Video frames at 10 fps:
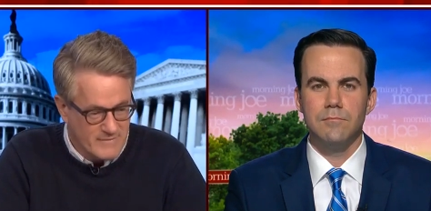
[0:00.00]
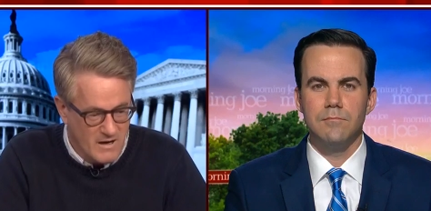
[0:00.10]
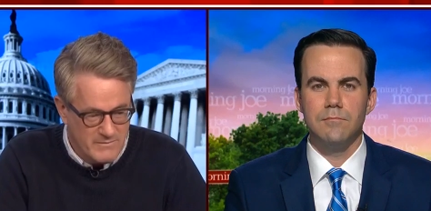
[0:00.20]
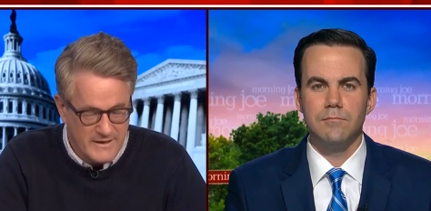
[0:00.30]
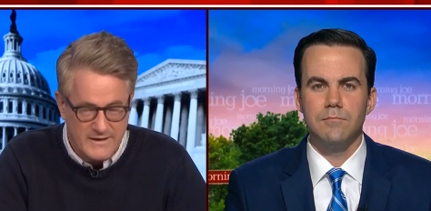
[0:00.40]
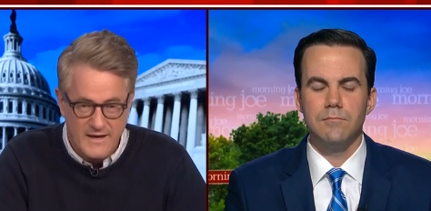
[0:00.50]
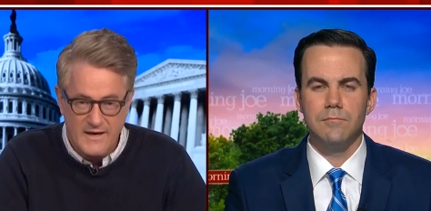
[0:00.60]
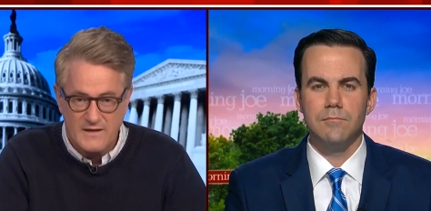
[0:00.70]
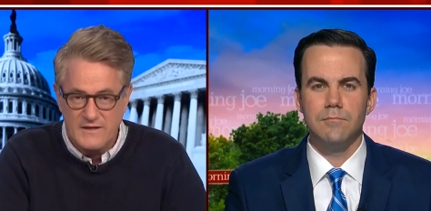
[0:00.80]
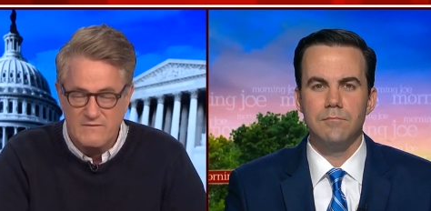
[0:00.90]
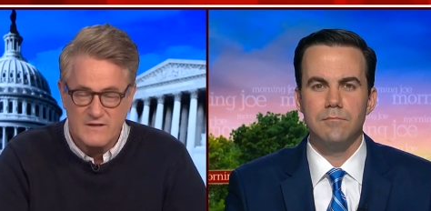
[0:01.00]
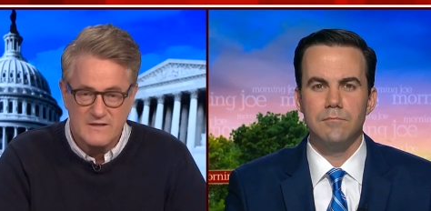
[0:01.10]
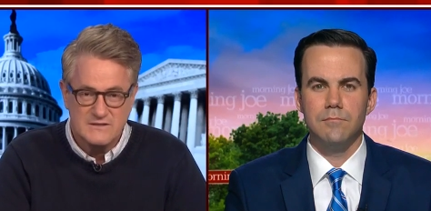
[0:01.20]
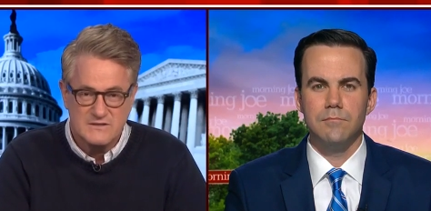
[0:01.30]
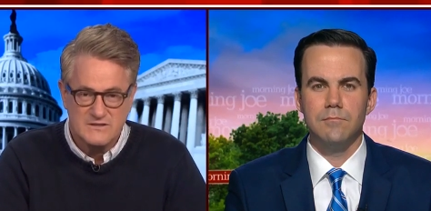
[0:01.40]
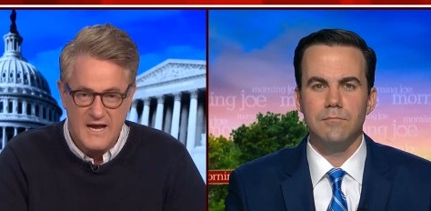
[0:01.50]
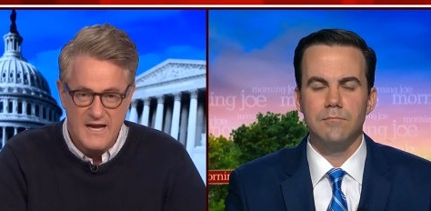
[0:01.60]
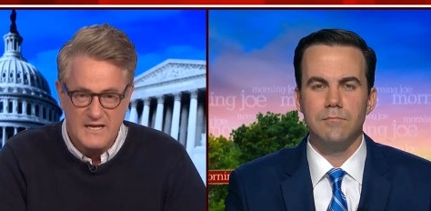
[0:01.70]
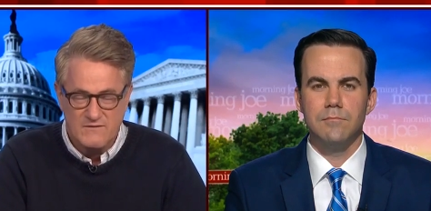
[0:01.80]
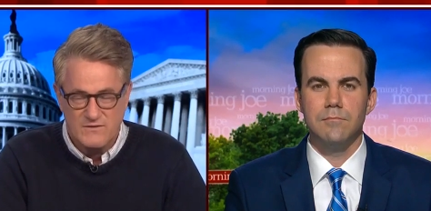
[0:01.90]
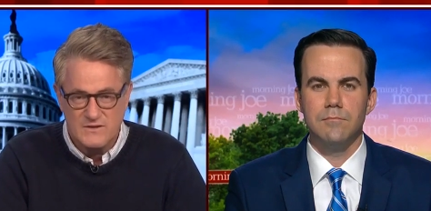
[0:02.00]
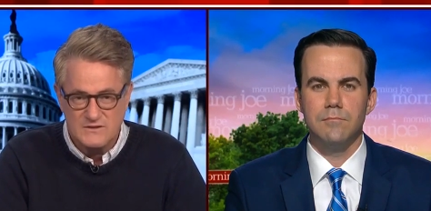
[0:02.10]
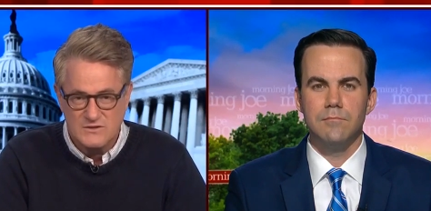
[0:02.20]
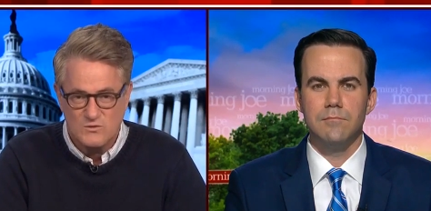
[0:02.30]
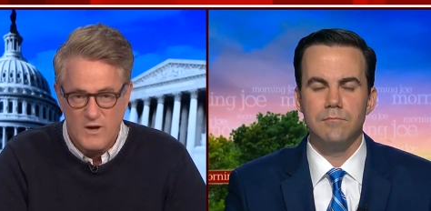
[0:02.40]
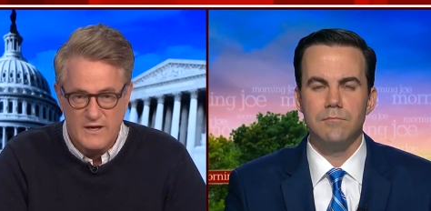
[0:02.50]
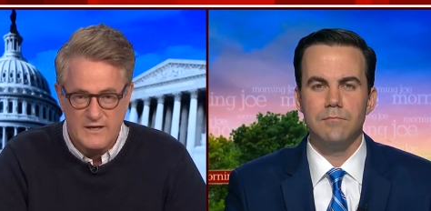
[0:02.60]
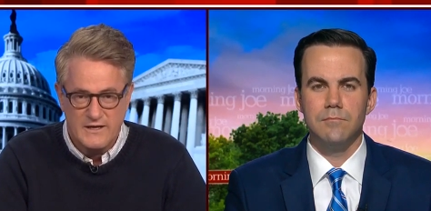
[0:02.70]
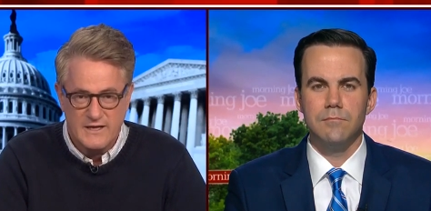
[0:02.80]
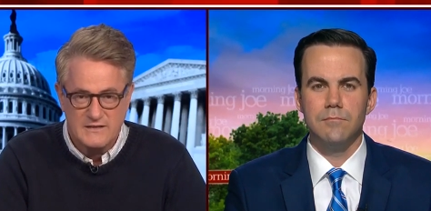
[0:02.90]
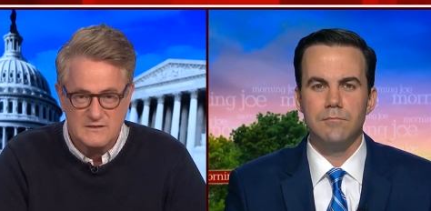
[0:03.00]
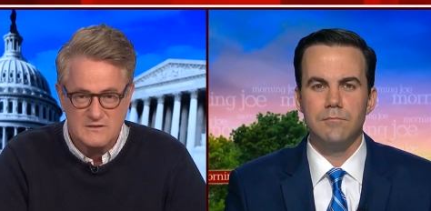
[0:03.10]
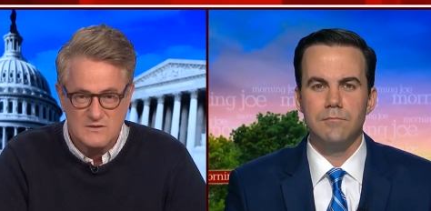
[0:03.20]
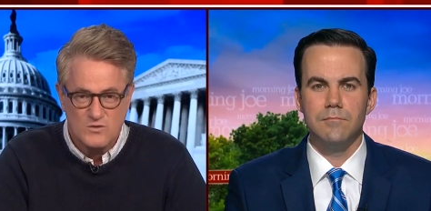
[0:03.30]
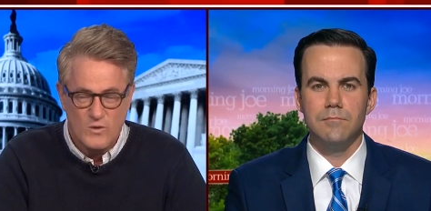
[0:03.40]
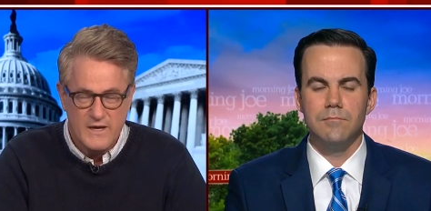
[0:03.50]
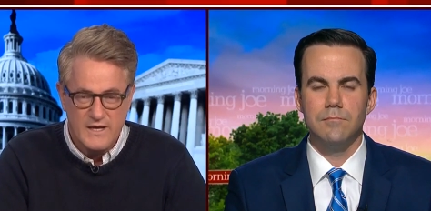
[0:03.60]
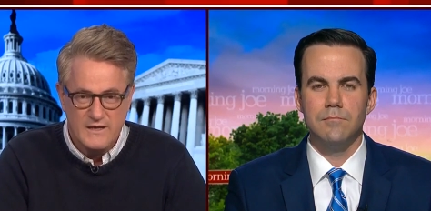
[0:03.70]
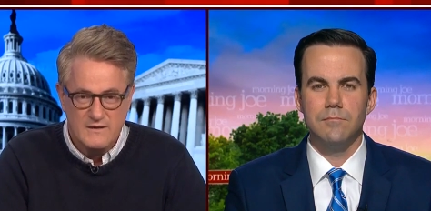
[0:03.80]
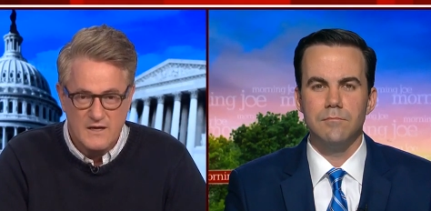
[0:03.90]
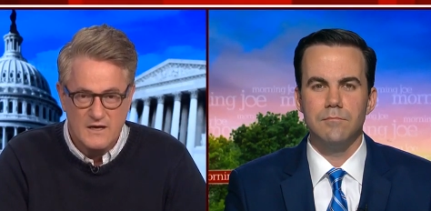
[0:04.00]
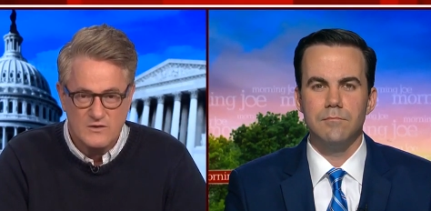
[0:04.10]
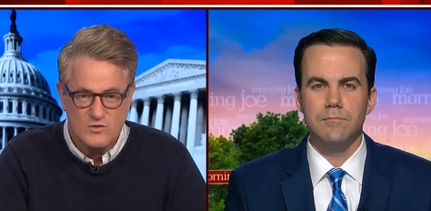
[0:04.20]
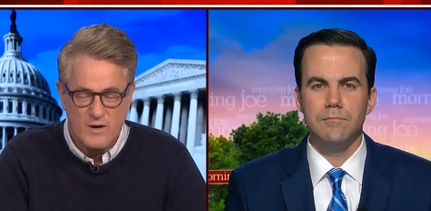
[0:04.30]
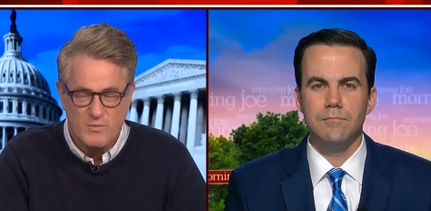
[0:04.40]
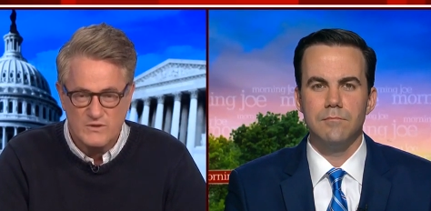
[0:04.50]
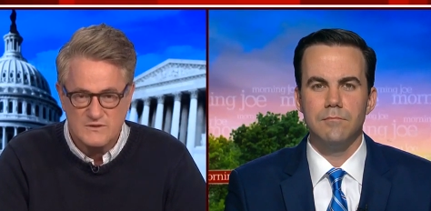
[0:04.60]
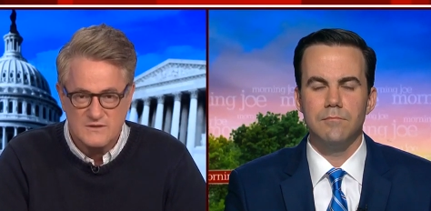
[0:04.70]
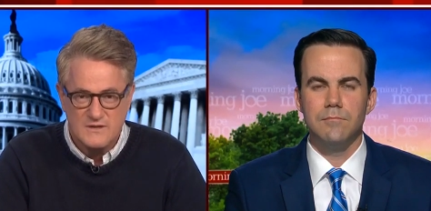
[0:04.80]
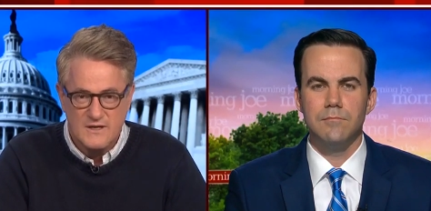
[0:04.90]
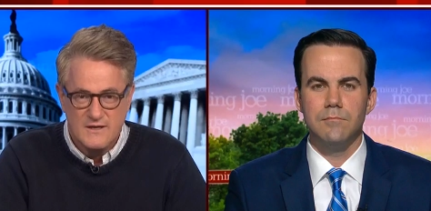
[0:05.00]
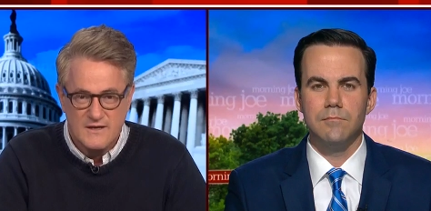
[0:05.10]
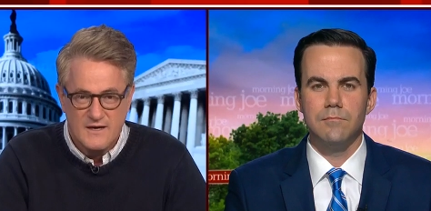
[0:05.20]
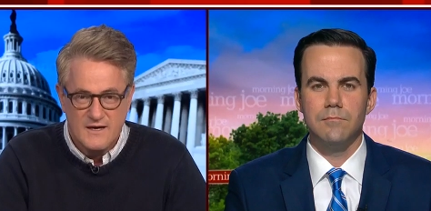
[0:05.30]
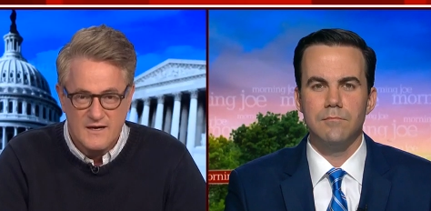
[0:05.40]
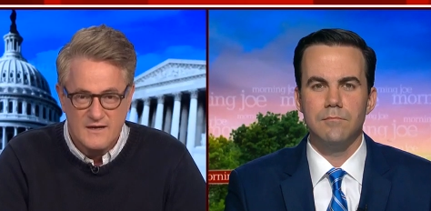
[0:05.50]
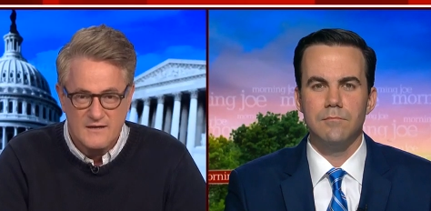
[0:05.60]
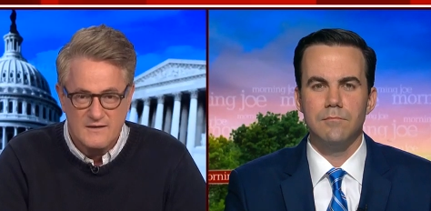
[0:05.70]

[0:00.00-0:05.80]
Speaker 1: I mean, hell, even Liz Cheney, if Liz is running against 20 uh, Trumpers, uh,